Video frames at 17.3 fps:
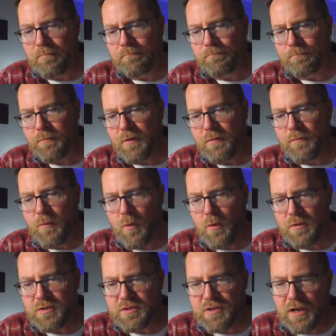the
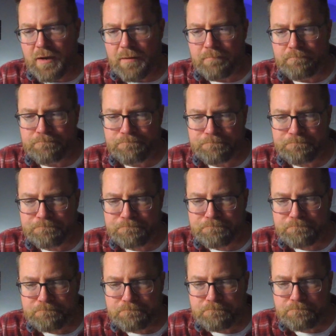4th Psalm,
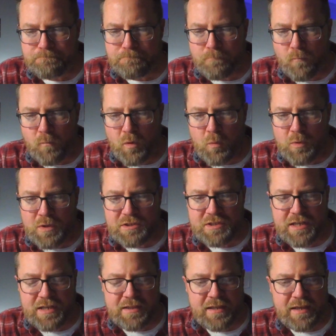we
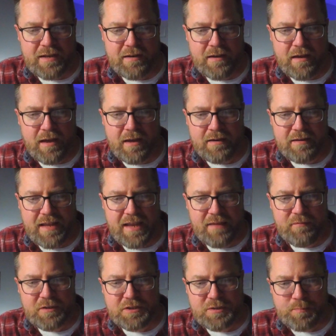see that
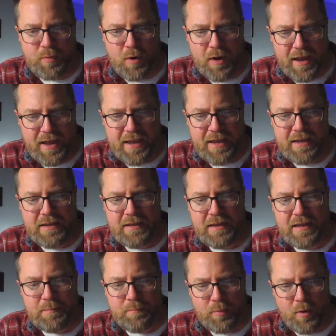
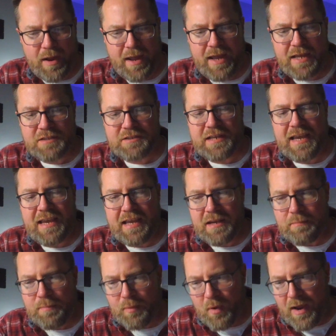he prays
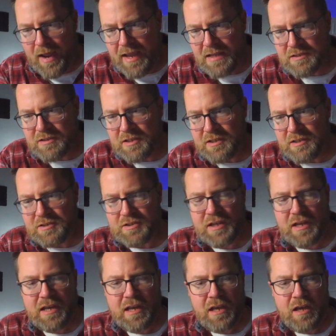and praises.
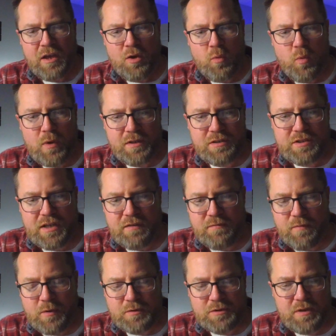We see in
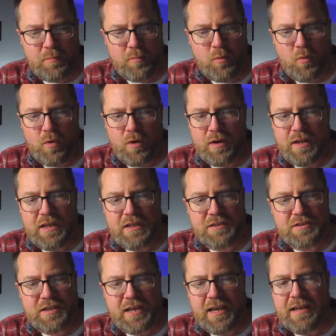verse number 1,
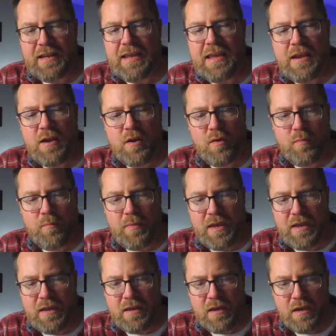he's saying, hear
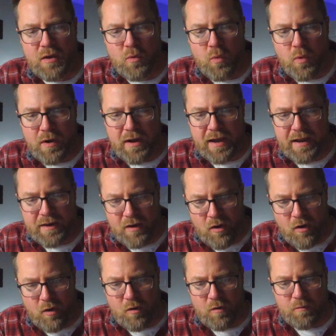me when I call.